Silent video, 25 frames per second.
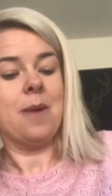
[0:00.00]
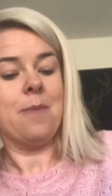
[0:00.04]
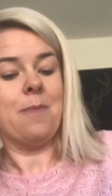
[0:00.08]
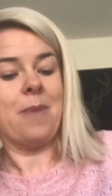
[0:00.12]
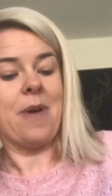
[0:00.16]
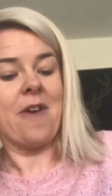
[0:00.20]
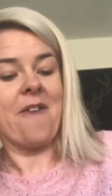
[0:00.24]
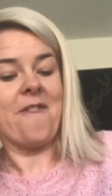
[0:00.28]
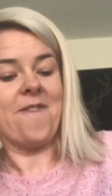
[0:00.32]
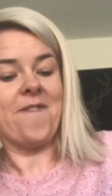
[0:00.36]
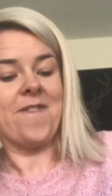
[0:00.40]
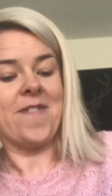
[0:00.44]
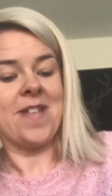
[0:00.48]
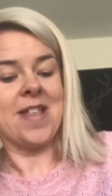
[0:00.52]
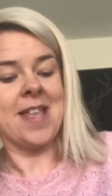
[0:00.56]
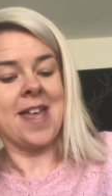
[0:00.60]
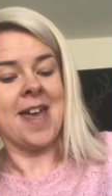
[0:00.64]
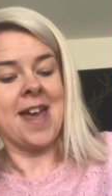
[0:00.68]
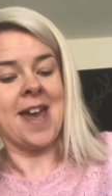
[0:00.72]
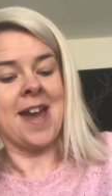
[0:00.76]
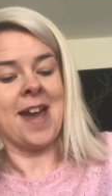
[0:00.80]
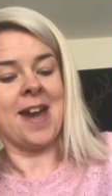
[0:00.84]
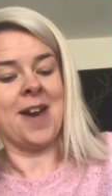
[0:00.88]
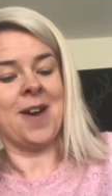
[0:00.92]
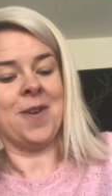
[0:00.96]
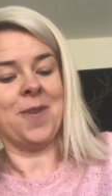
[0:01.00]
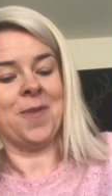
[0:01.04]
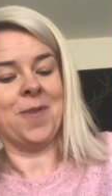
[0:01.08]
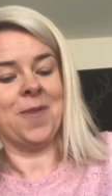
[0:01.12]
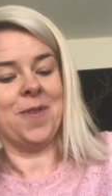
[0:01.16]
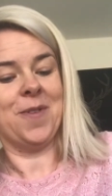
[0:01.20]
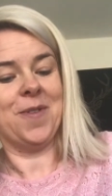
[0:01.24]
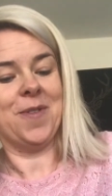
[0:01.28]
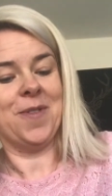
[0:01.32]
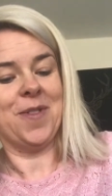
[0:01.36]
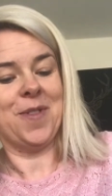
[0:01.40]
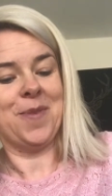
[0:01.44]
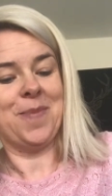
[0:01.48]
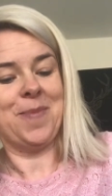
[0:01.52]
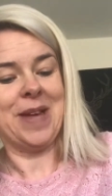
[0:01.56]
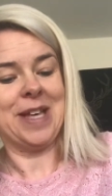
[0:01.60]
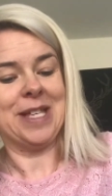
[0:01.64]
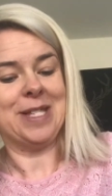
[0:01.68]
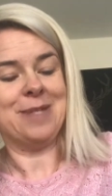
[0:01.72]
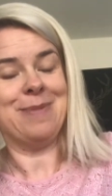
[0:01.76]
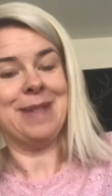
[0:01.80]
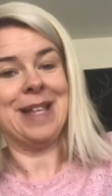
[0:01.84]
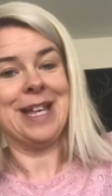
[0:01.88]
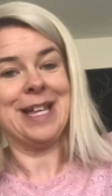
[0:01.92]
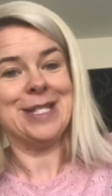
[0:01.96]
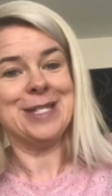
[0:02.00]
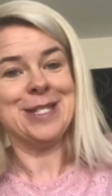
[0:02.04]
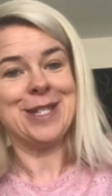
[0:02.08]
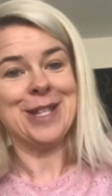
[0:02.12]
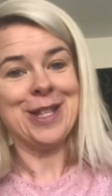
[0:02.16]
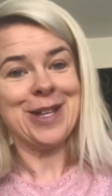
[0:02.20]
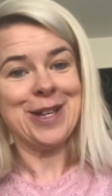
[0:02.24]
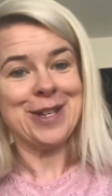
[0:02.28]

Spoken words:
But for now, the best place to